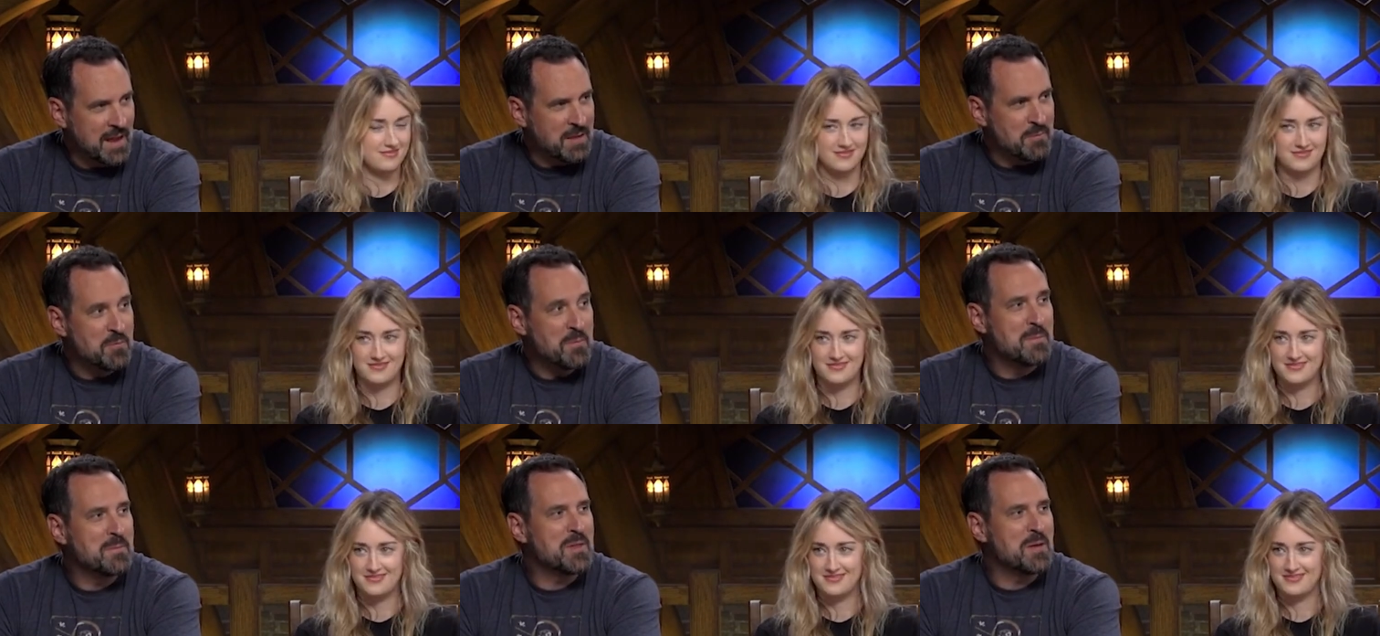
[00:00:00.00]

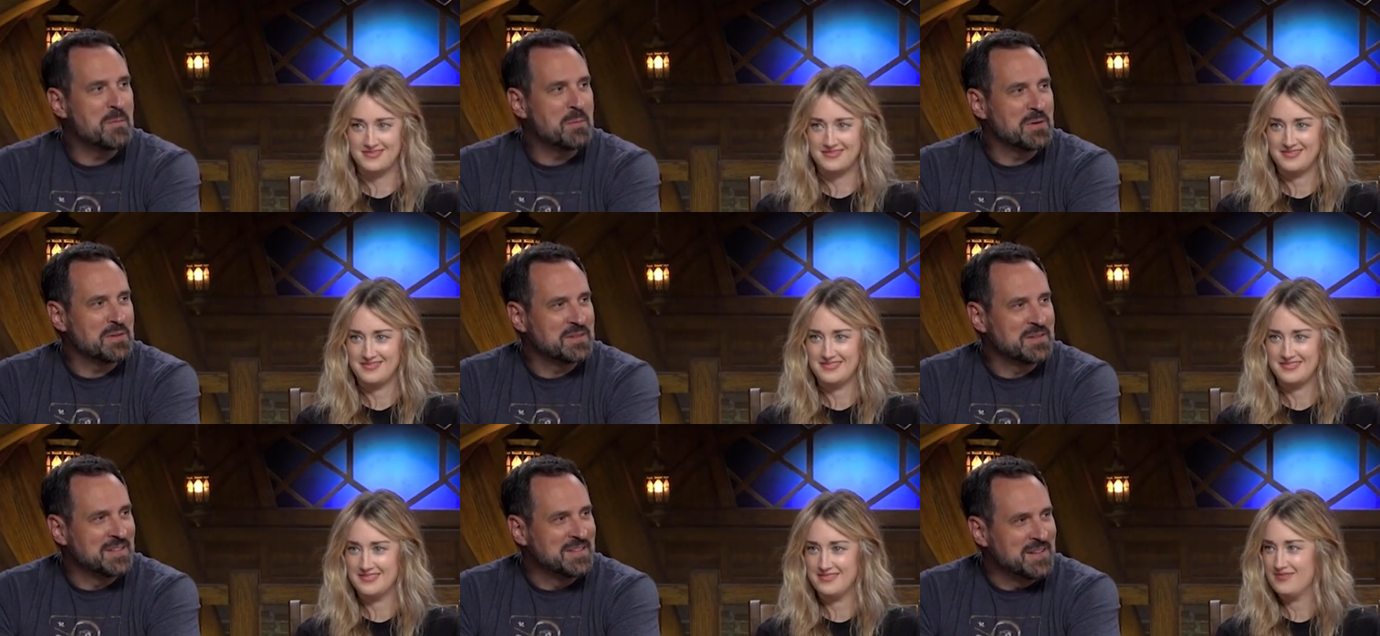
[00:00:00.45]
Speaker 1: hey, ago. Remember
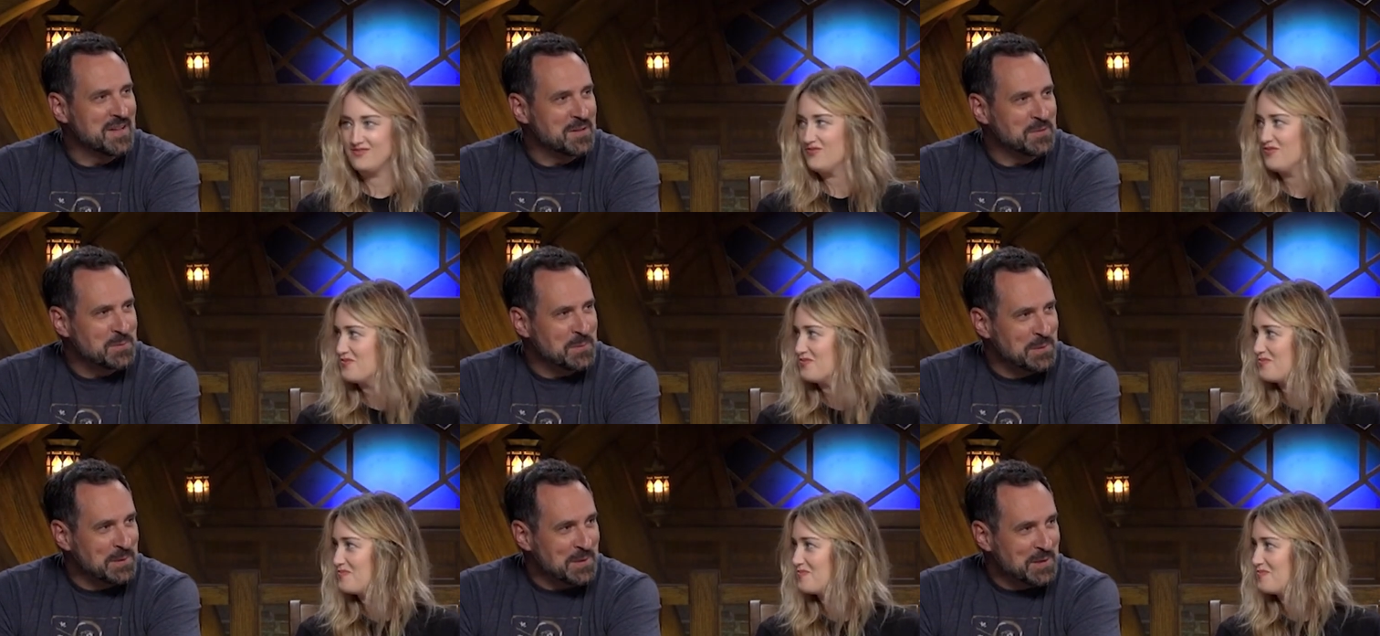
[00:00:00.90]
that person that
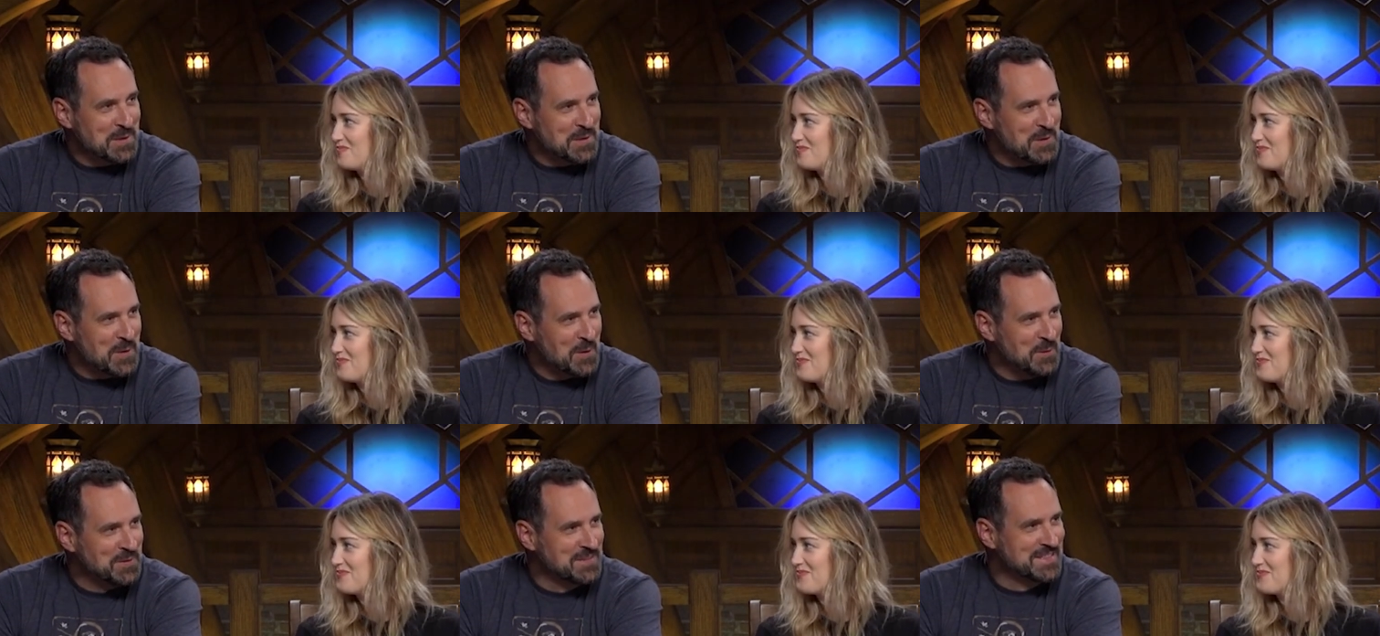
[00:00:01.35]
takes really
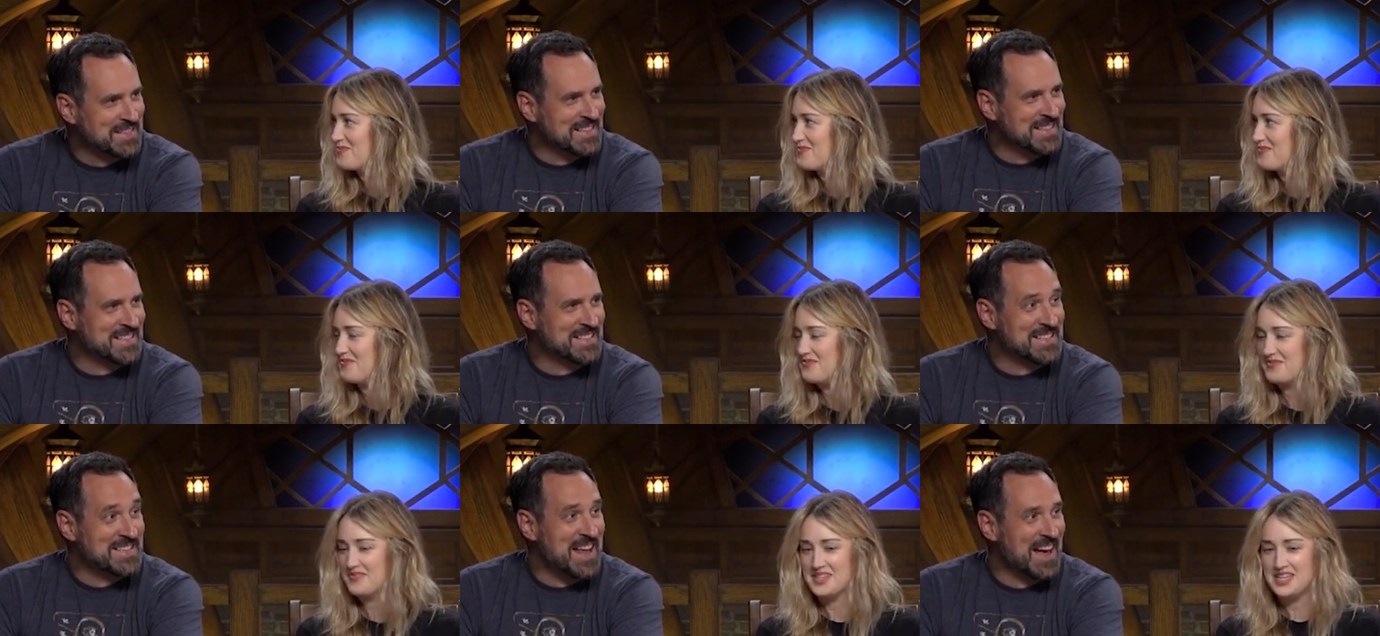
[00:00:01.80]
good
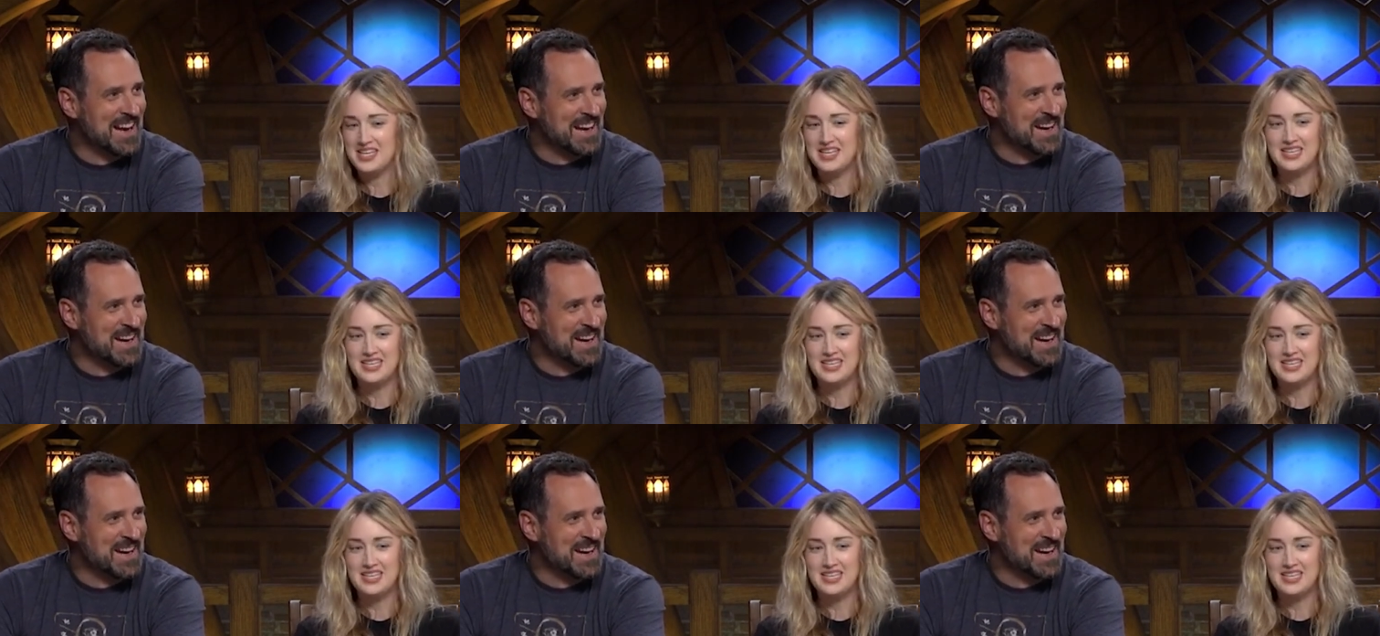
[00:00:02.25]
notes? It's not